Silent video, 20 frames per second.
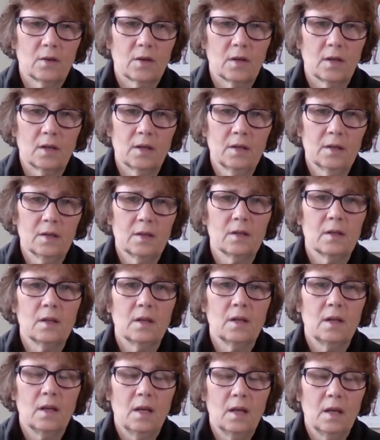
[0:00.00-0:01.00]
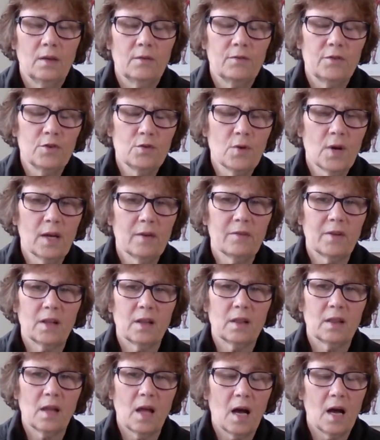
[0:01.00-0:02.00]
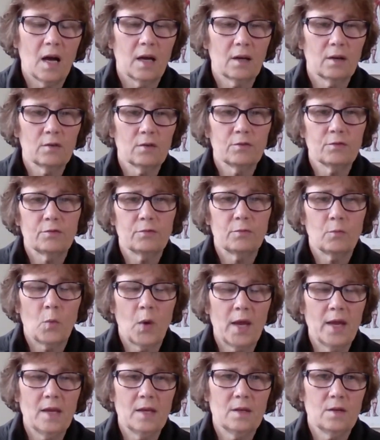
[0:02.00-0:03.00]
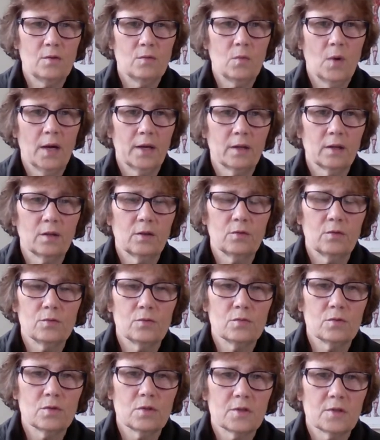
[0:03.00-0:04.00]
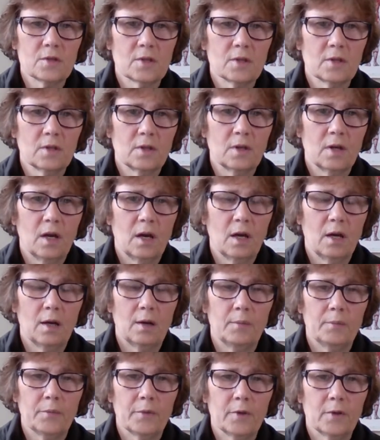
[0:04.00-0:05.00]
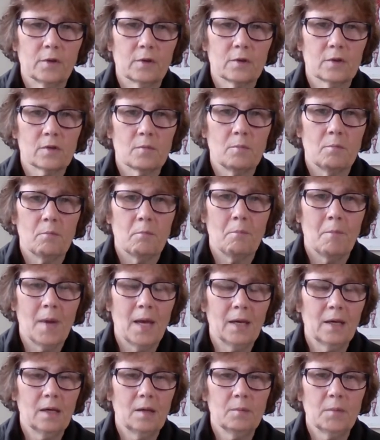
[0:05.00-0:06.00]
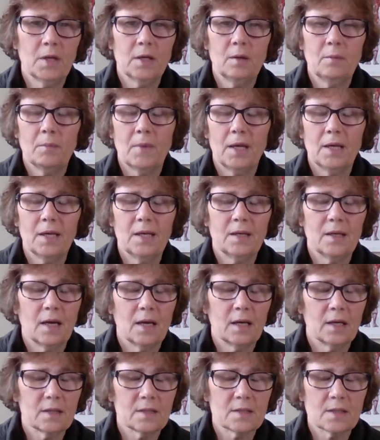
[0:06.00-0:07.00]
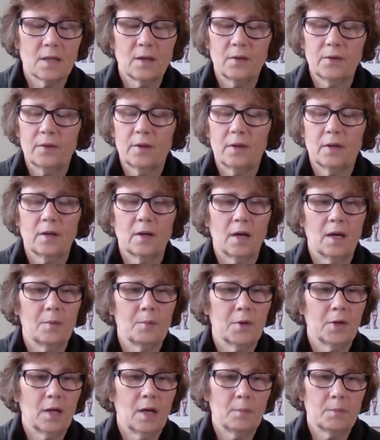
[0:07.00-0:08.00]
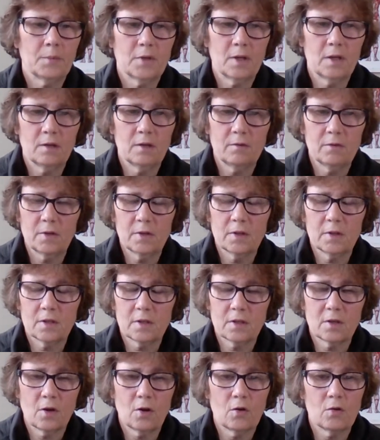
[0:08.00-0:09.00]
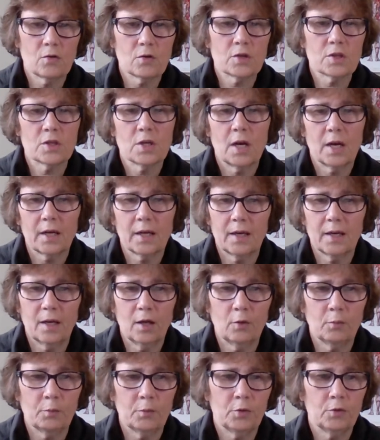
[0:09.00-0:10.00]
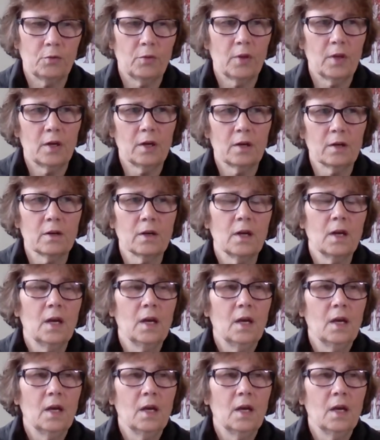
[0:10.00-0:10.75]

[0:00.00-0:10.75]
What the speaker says: Okay. If you have a lot of weight you want to lose, there's many, many, many diets out there. I'm an Optavia coach. I can help you there.